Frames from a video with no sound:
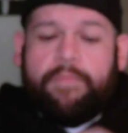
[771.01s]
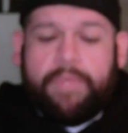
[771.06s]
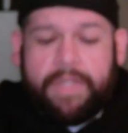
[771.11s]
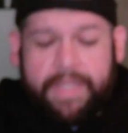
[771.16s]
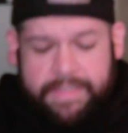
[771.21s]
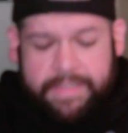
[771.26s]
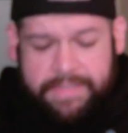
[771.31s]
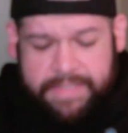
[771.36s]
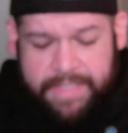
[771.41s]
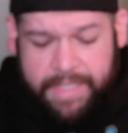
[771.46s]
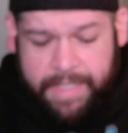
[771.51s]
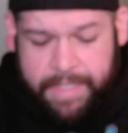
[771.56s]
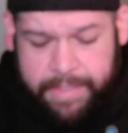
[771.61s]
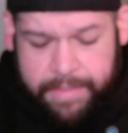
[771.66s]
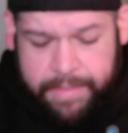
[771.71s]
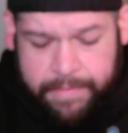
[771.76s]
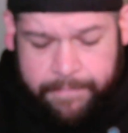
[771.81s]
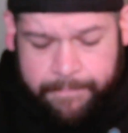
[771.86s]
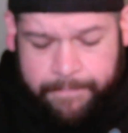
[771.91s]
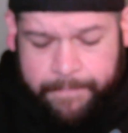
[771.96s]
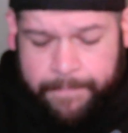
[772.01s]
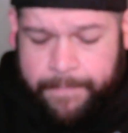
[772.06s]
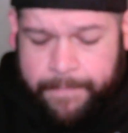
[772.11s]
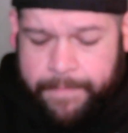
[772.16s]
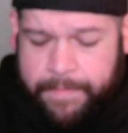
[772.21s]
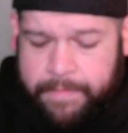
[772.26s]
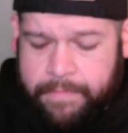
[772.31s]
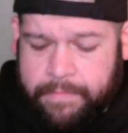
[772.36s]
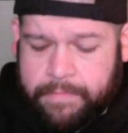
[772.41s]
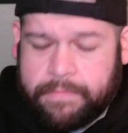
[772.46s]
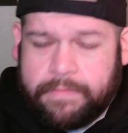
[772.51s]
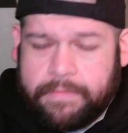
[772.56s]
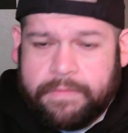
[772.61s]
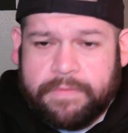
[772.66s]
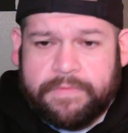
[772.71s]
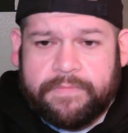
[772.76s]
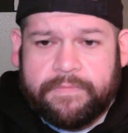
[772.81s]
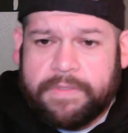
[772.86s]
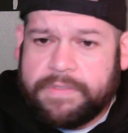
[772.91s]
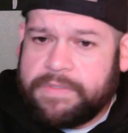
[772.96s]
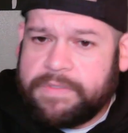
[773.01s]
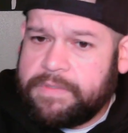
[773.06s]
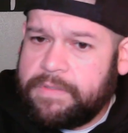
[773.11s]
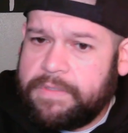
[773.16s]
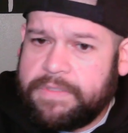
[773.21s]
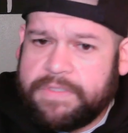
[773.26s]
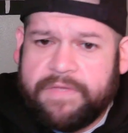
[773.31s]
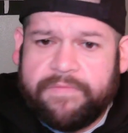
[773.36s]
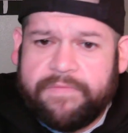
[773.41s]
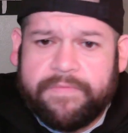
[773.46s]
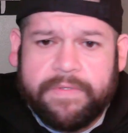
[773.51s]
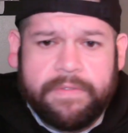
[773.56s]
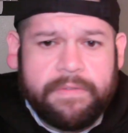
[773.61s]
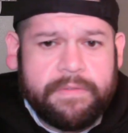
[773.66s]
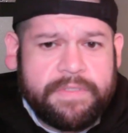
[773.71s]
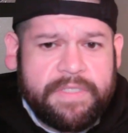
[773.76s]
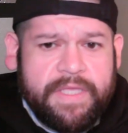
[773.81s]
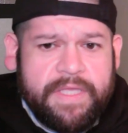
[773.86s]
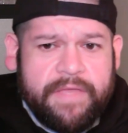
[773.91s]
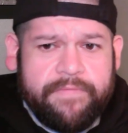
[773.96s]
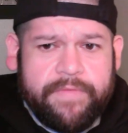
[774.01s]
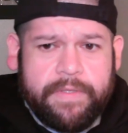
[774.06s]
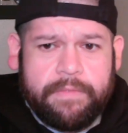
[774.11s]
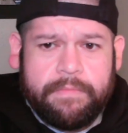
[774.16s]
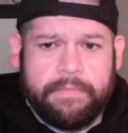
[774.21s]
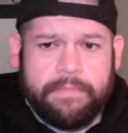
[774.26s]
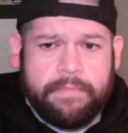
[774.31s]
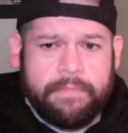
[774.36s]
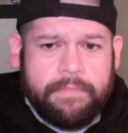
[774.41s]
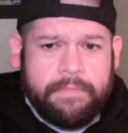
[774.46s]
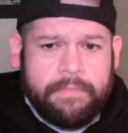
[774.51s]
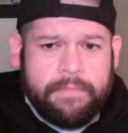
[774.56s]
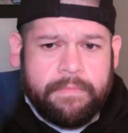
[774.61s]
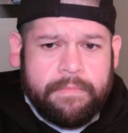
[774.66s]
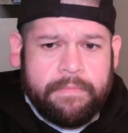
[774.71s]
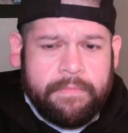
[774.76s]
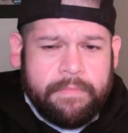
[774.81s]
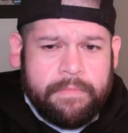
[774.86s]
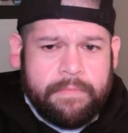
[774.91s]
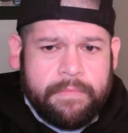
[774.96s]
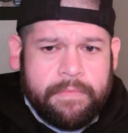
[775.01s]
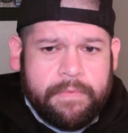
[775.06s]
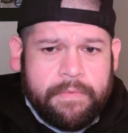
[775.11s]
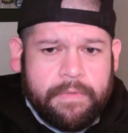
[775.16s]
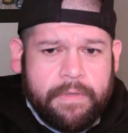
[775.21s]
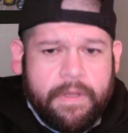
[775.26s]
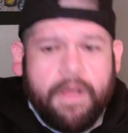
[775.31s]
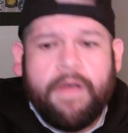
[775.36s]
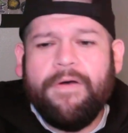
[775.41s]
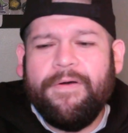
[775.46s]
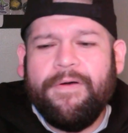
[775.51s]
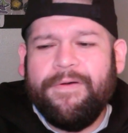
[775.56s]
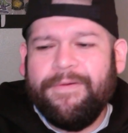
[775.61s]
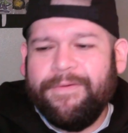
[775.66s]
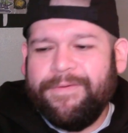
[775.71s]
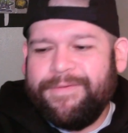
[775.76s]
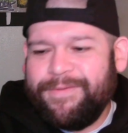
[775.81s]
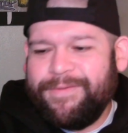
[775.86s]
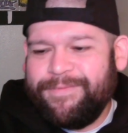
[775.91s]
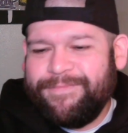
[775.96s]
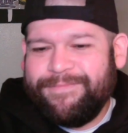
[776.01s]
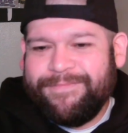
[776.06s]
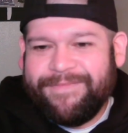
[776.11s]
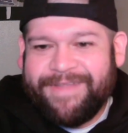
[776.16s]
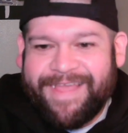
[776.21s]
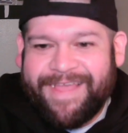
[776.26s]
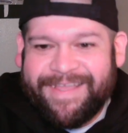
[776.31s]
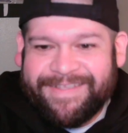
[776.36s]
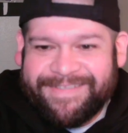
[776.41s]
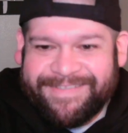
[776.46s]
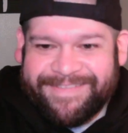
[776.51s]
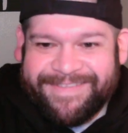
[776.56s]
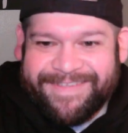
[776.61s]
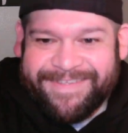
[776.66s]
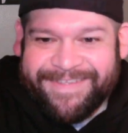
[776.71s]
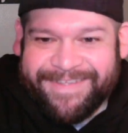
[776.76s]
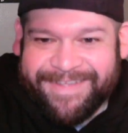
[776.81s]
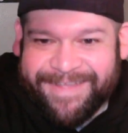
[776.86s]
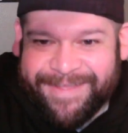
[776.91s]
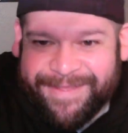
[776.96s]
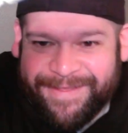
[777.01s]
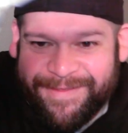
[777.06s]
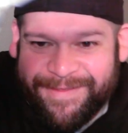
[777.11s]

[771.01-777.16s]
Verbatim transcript: plain tie. So let's let's give it. Let's give it. Oh, you nasty,